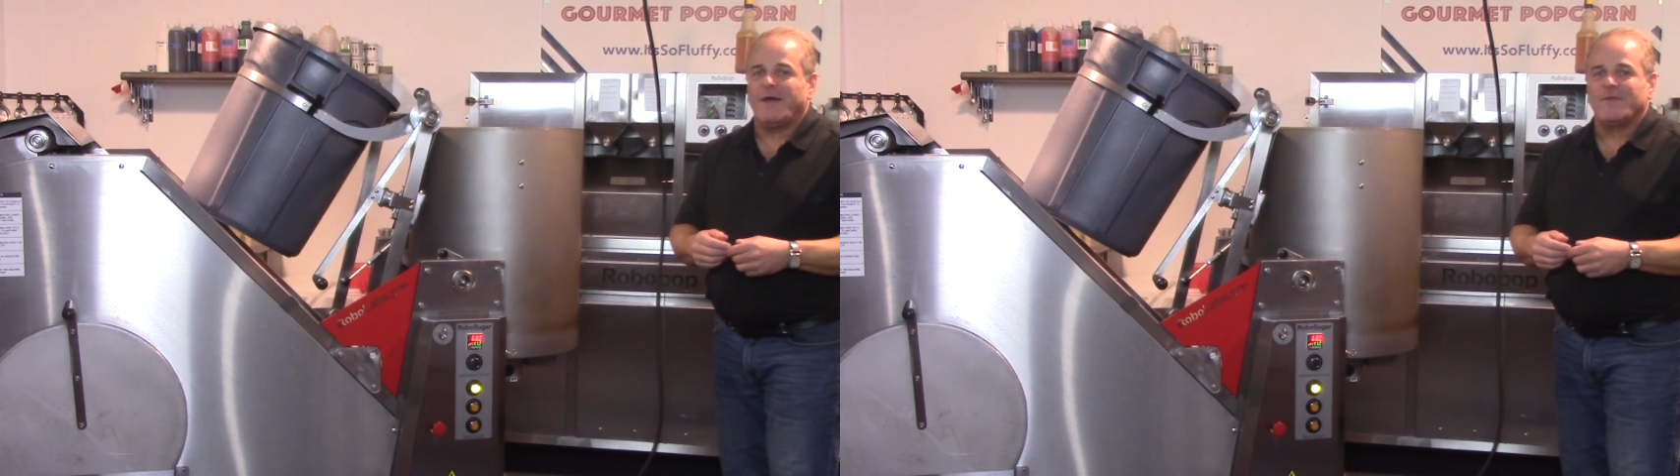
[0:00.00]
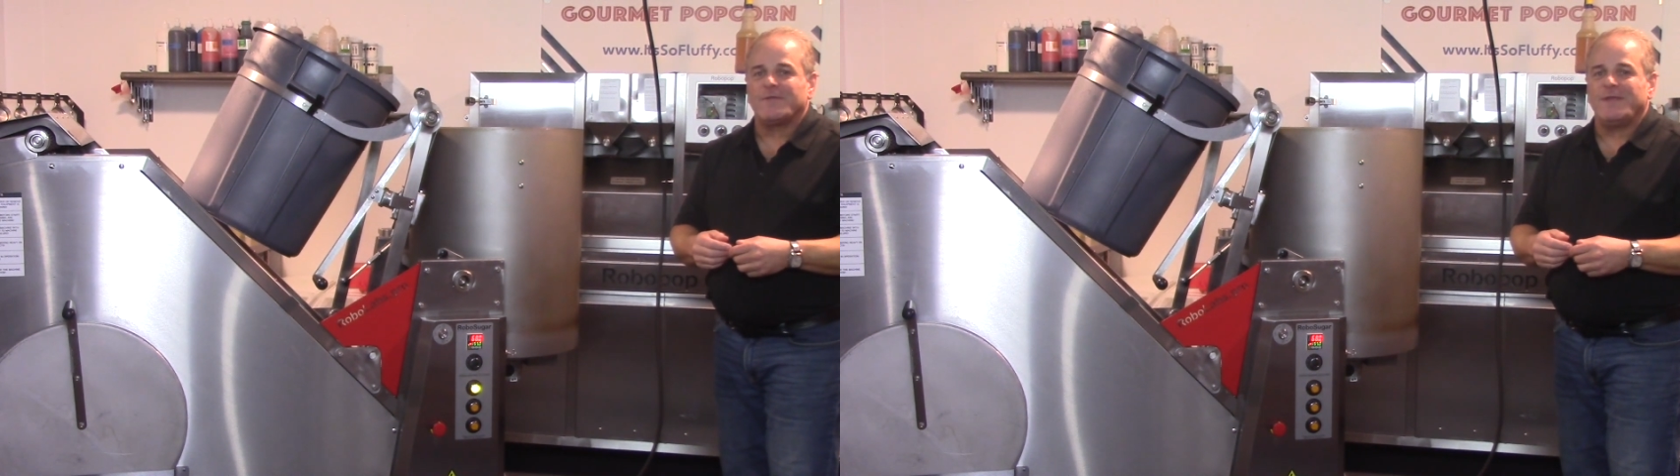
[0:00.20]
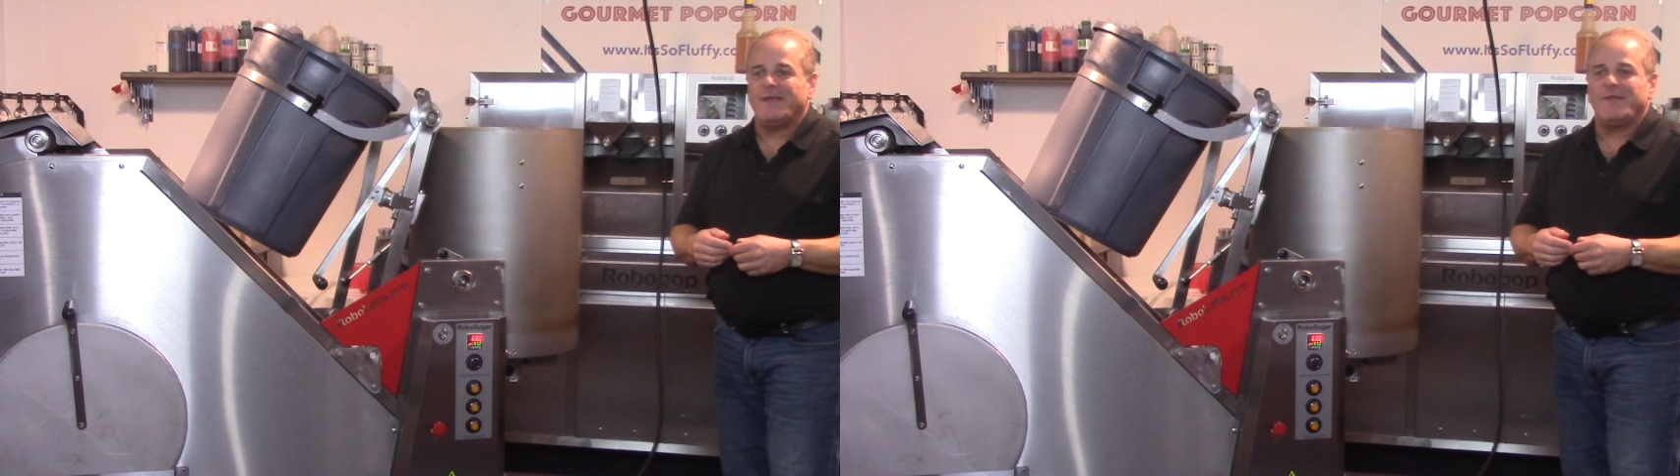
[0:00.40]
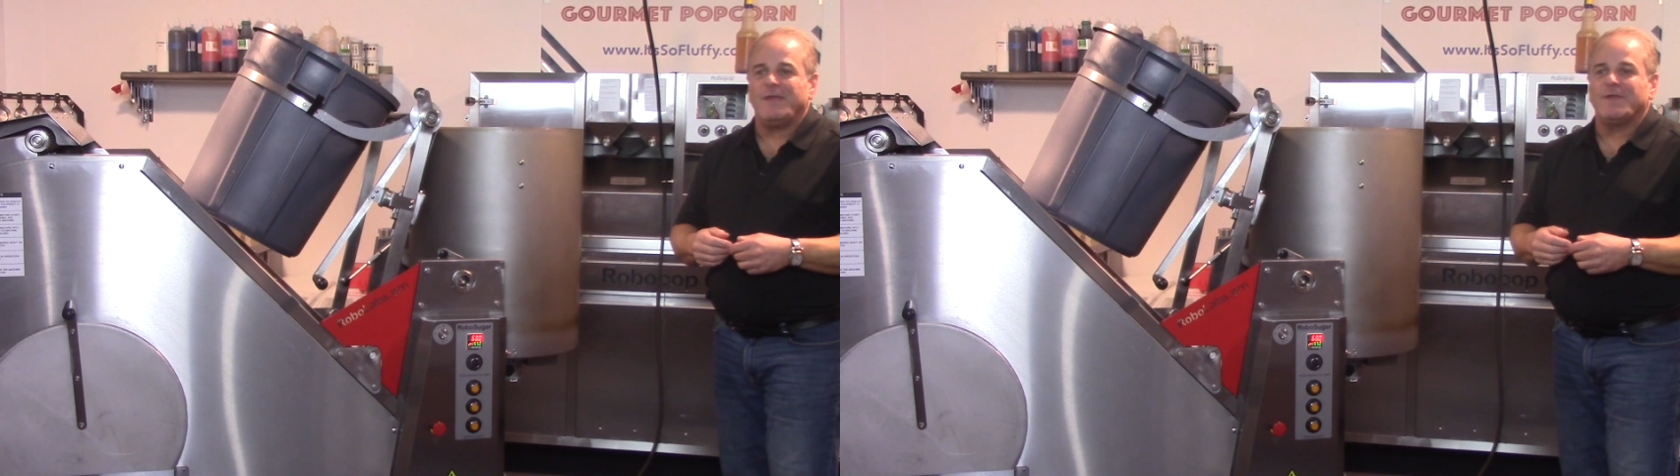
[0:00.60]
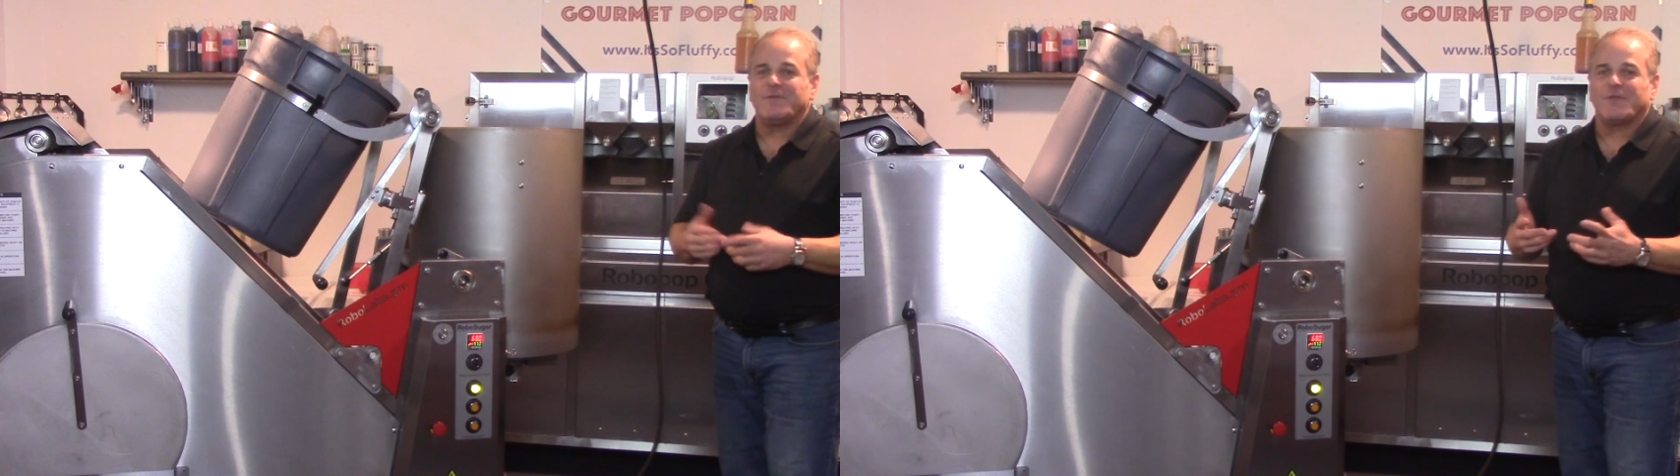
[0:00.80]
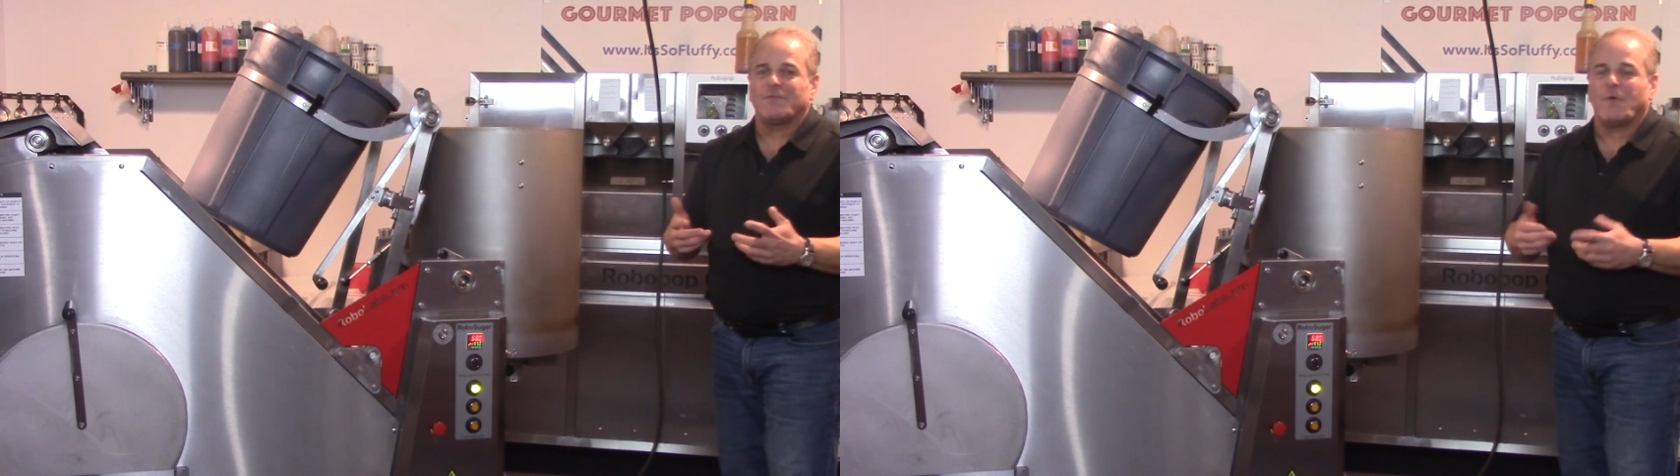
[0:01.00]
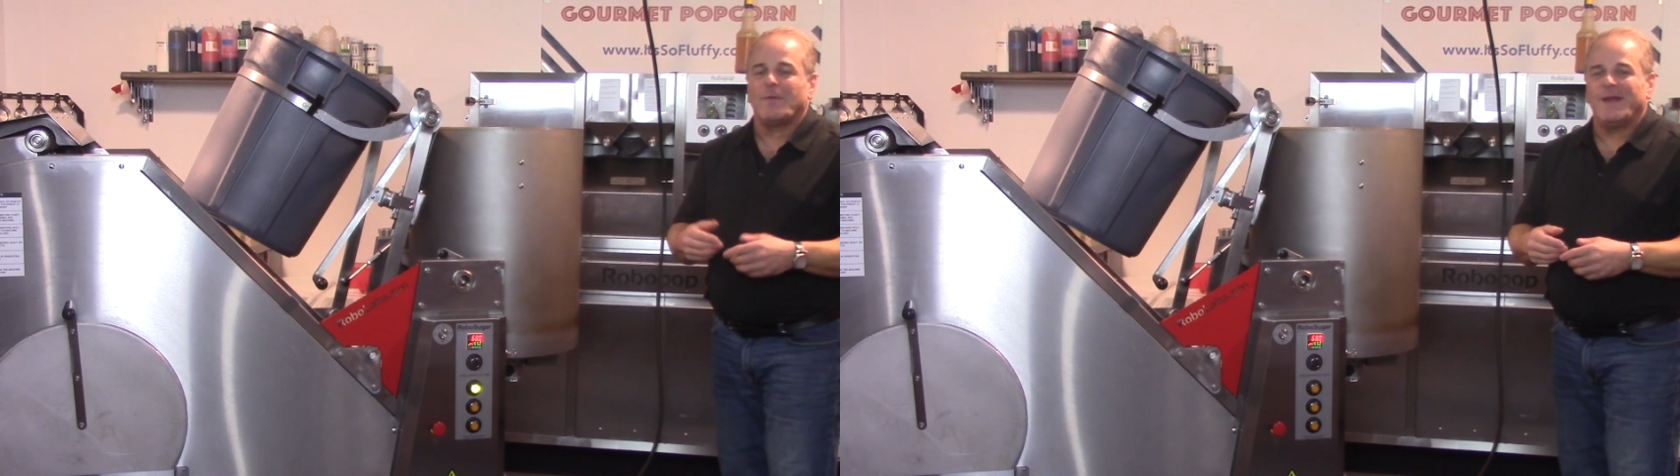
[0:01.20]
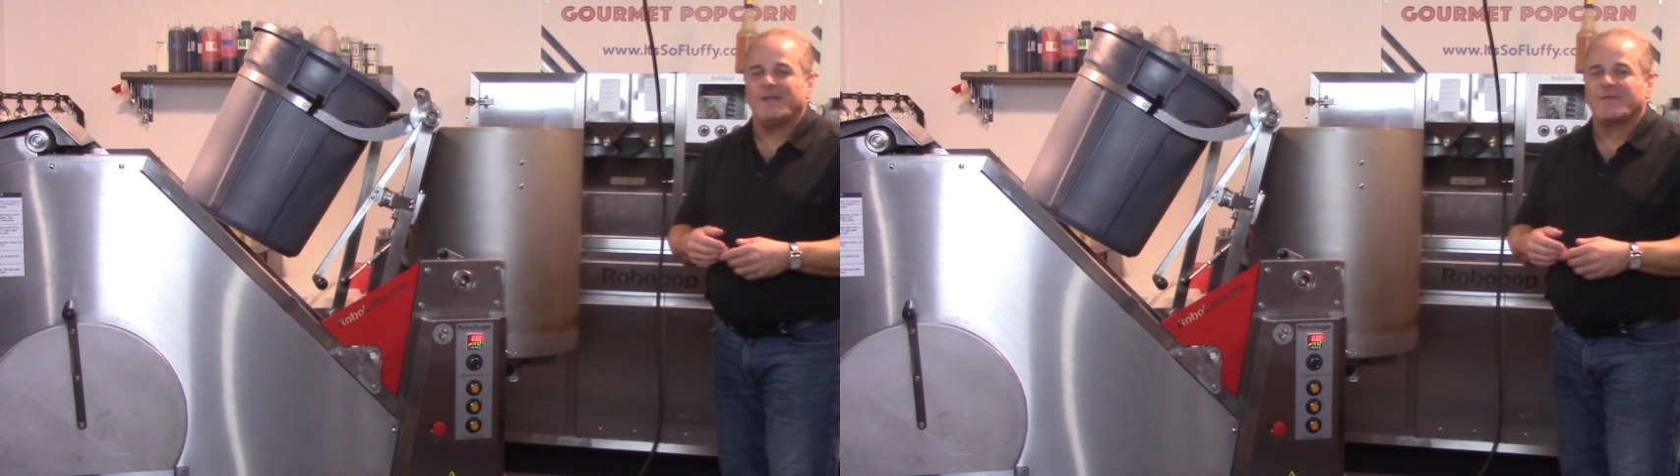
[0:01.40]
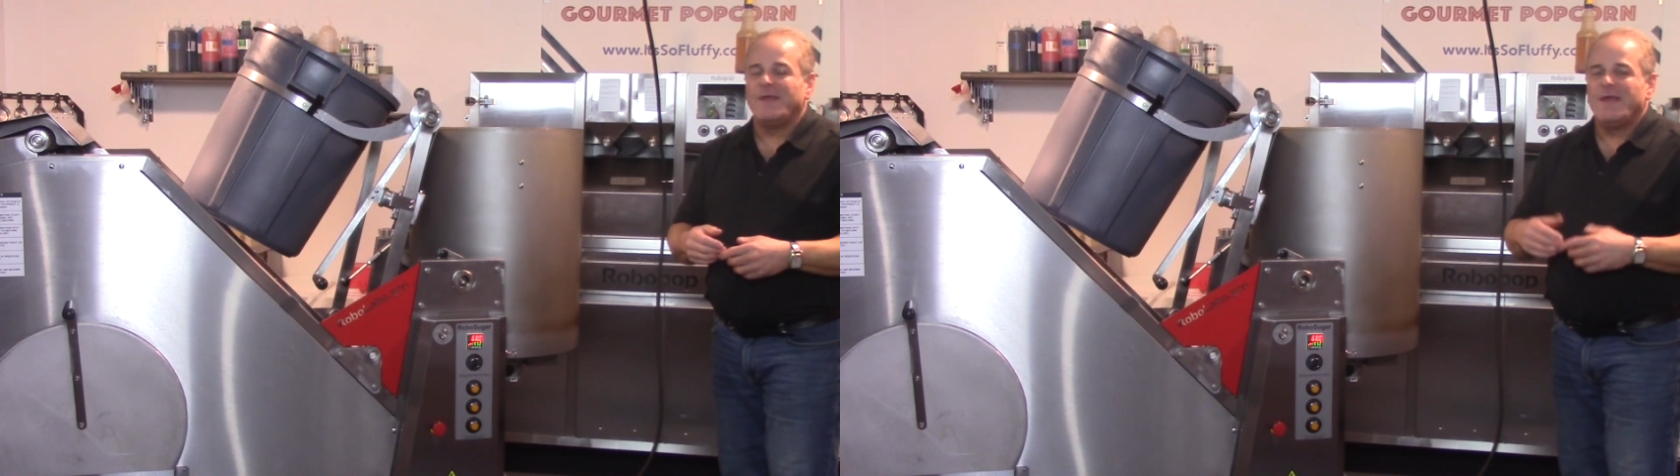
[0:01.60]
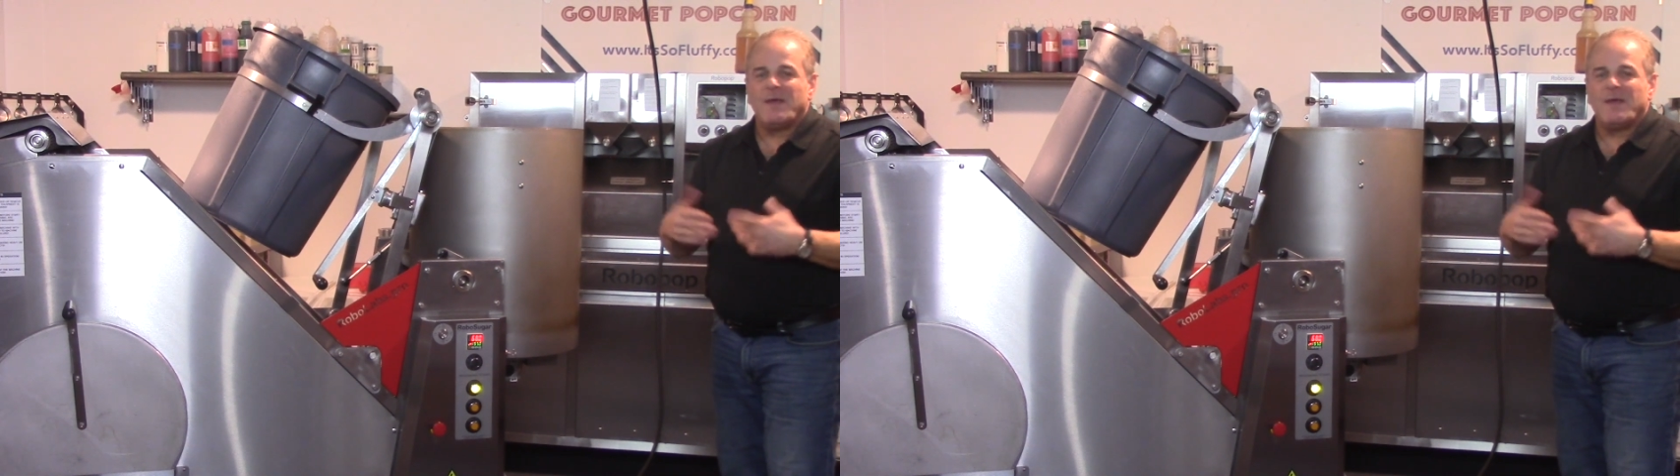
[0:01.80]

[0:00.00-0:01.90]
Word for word: does, even in just four minutes.